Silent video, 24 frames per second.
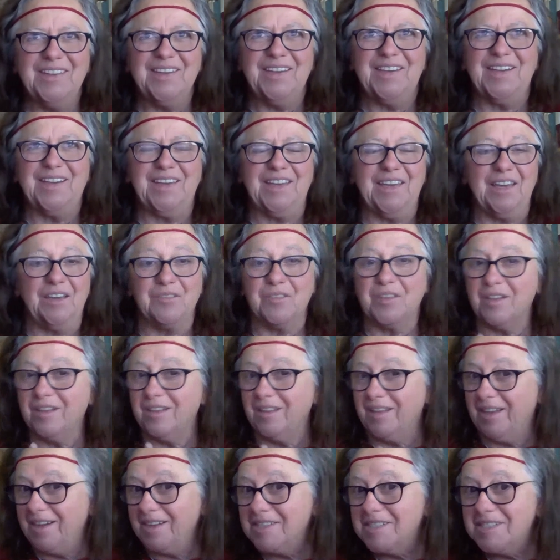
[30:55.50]
I have
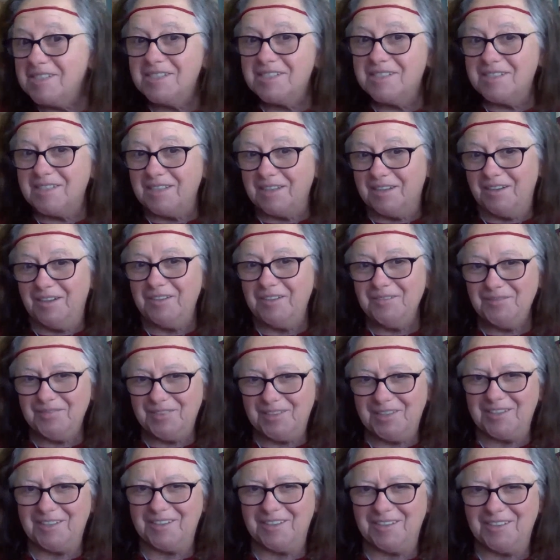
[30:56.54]
classes there
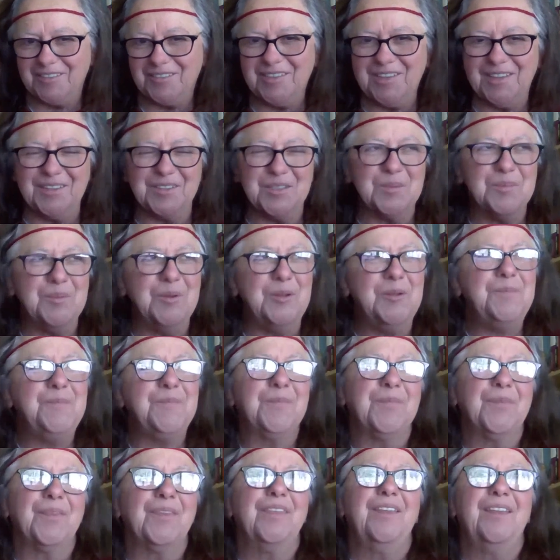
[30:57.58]
that are available,
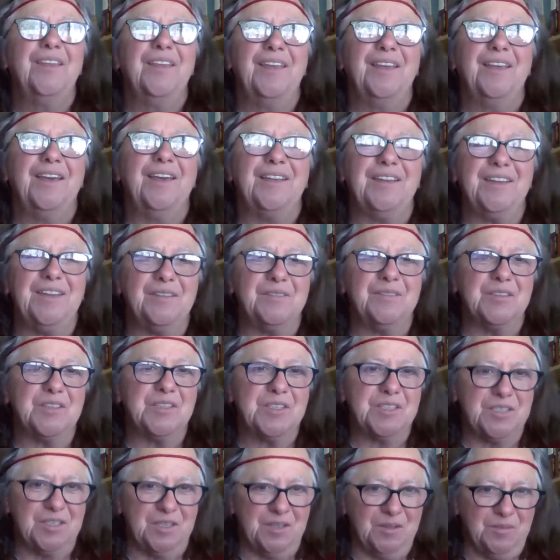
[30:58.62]
and even
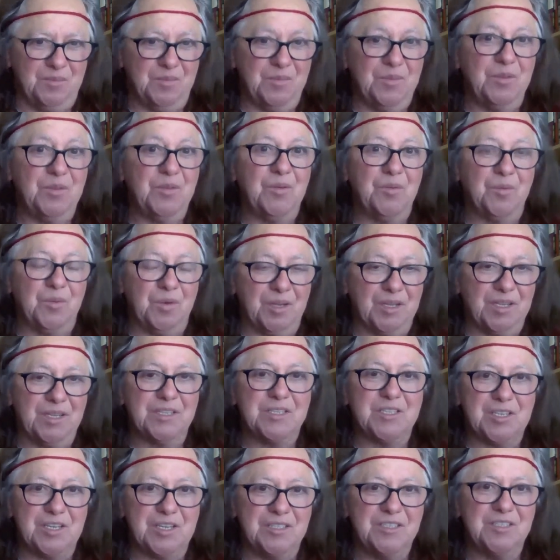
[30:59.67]
some work
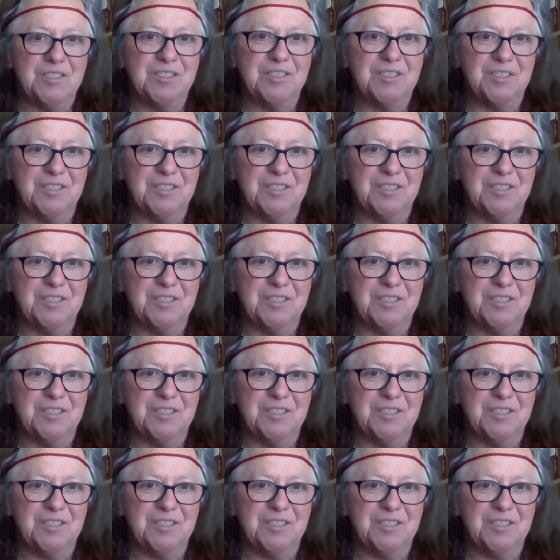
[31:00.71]
exchange,